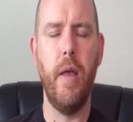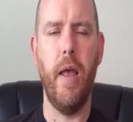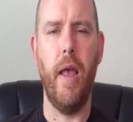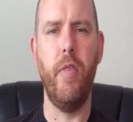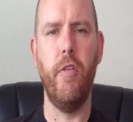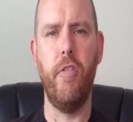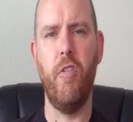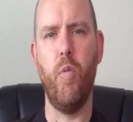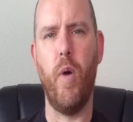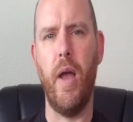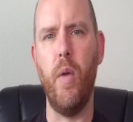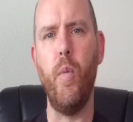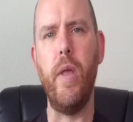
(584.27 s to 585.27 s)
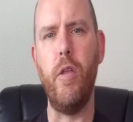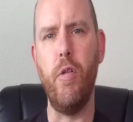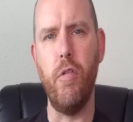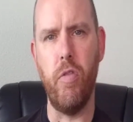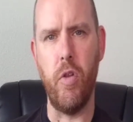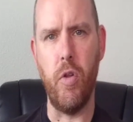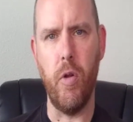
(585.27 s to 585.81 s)
And this is why we
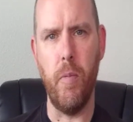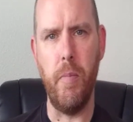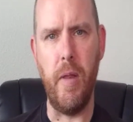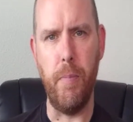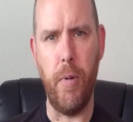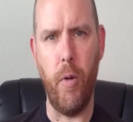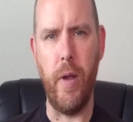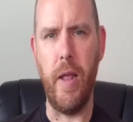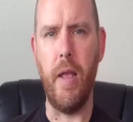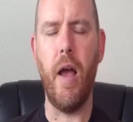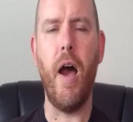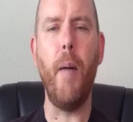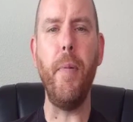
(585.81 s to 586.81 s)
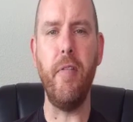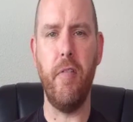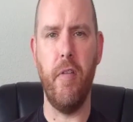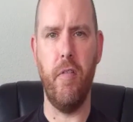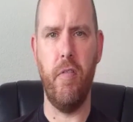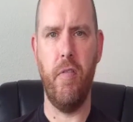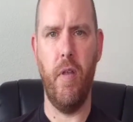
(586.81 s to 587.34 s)
use the term Ninpo. It
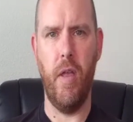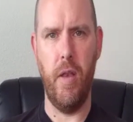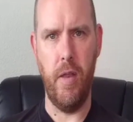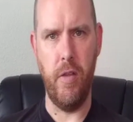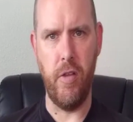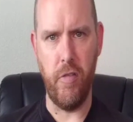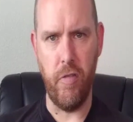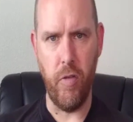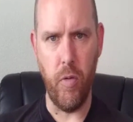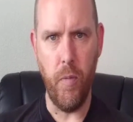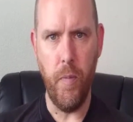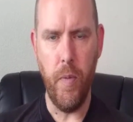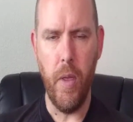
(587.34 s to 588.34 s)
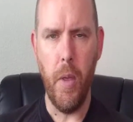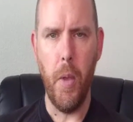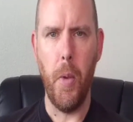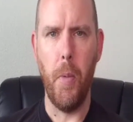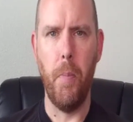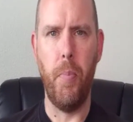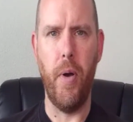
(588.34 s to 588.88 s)
encompasses ninjutsu,
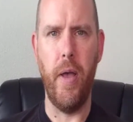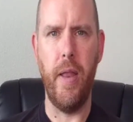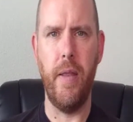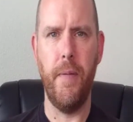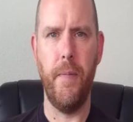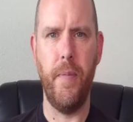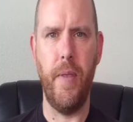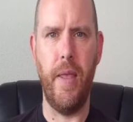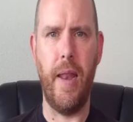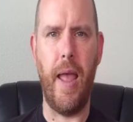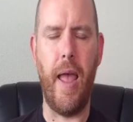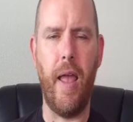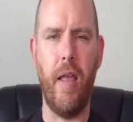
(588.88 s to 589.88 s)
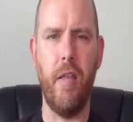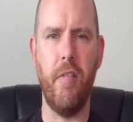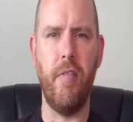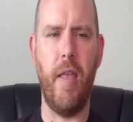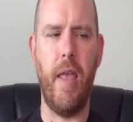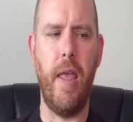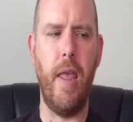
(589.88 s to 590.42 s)
but it
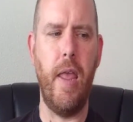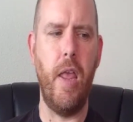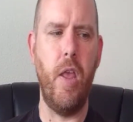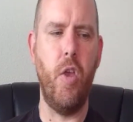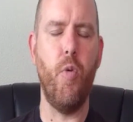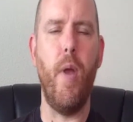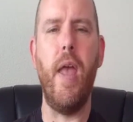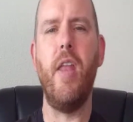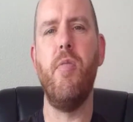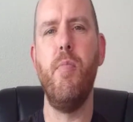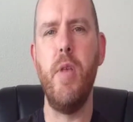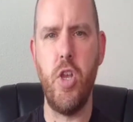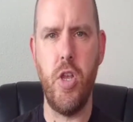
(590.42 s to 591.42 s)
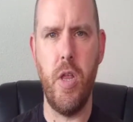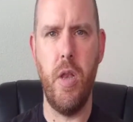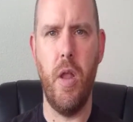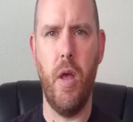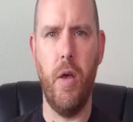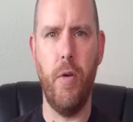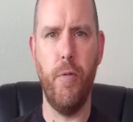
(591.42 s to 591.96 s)
has a grand mission
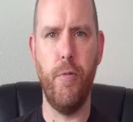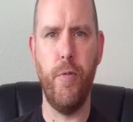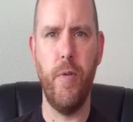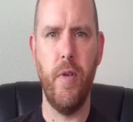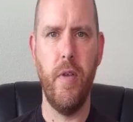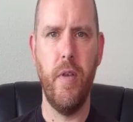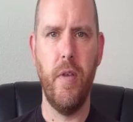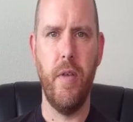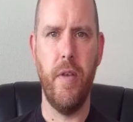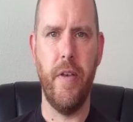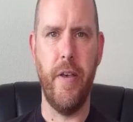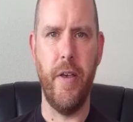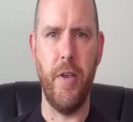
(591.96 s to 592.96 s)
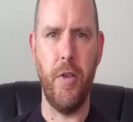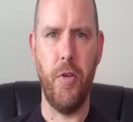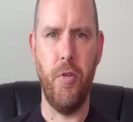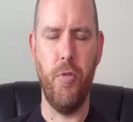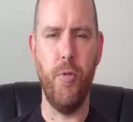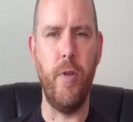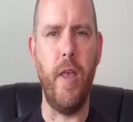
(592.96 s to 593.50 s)
of
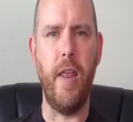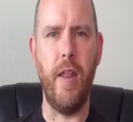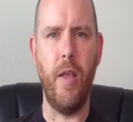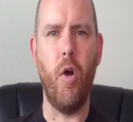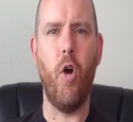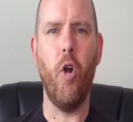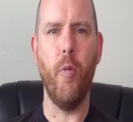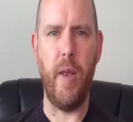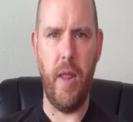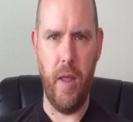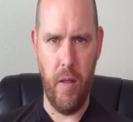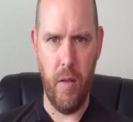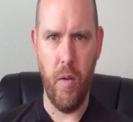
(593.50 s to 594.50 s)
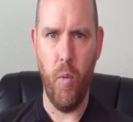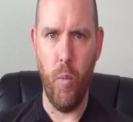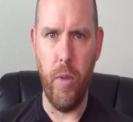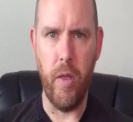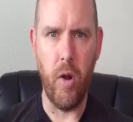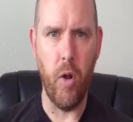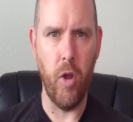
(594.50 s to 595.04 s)
creating harmony
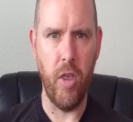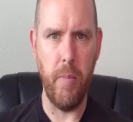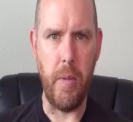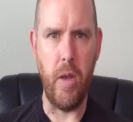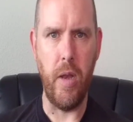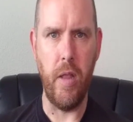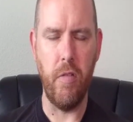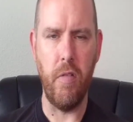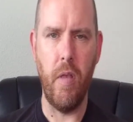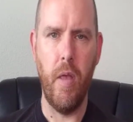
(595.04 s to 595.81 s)
within our communities.